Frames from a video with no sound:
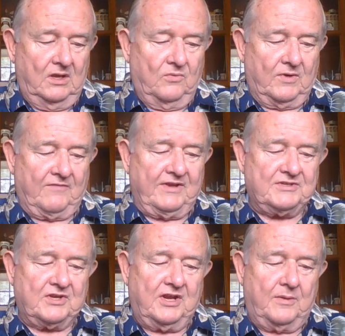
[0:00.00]
When I
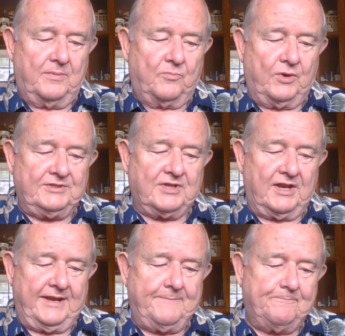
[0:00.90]
visited him
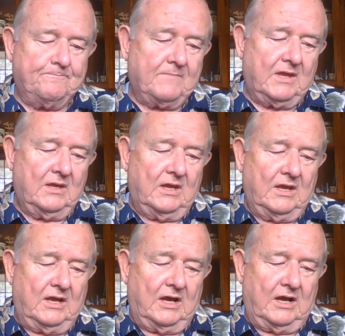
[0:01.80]
recently,
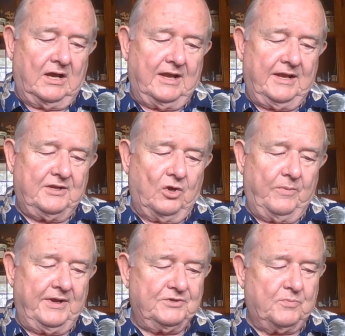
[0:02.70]
he told
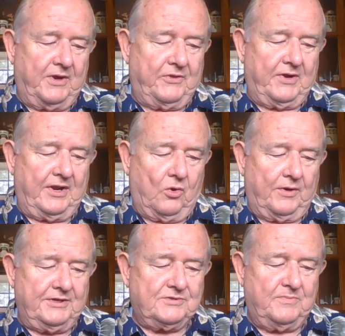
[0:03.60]
me that his mother had
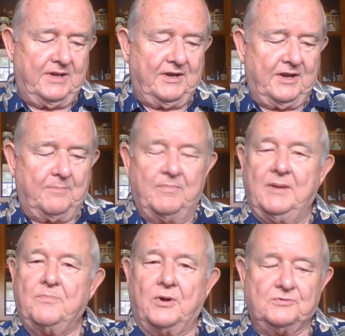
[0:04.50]
always been an
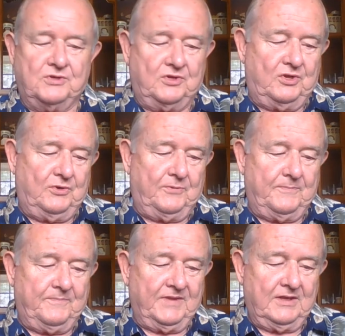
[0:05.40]
upbeat person too.
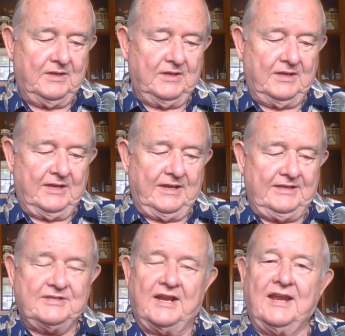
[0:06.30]

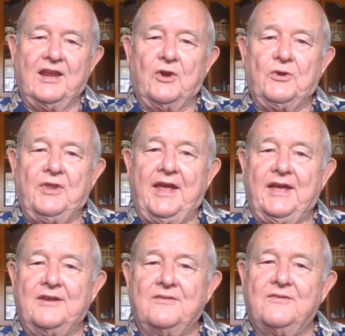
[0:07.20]
He said he had learned
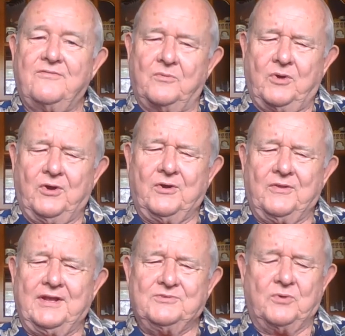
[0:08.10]
that from her.
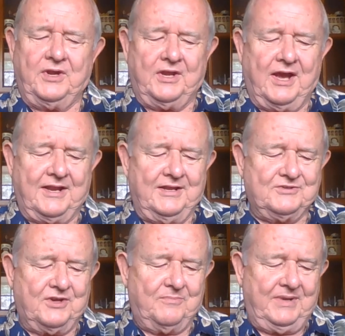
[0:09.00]
That's where he got
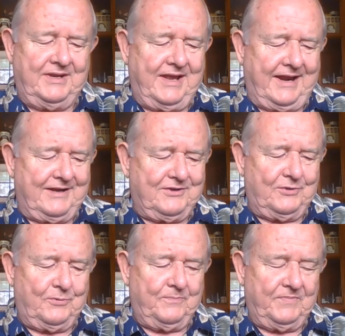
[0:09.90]
his upbeat attitude.